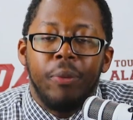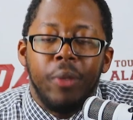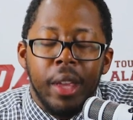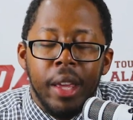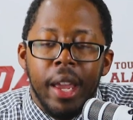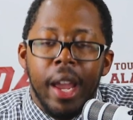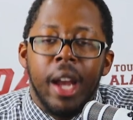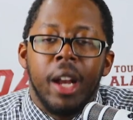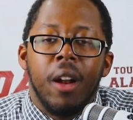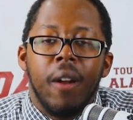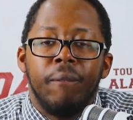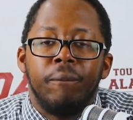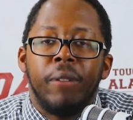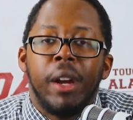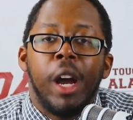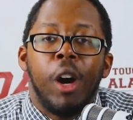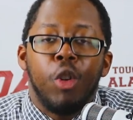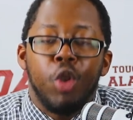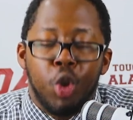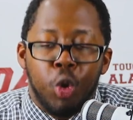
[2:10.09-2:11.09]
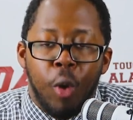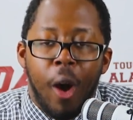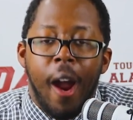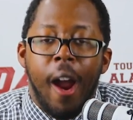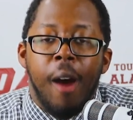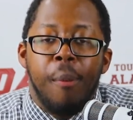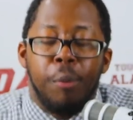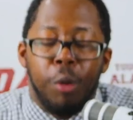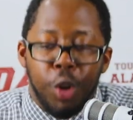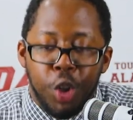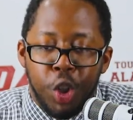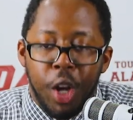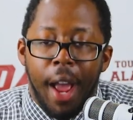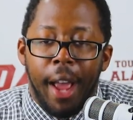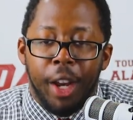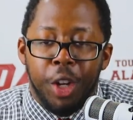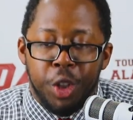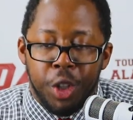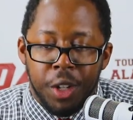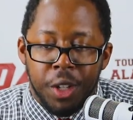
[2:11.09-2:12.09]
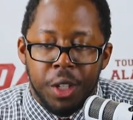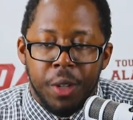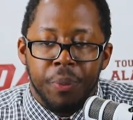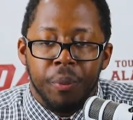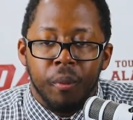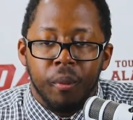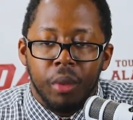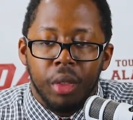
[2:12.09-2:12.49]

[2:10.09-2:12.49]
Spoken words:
the NFL draft projections.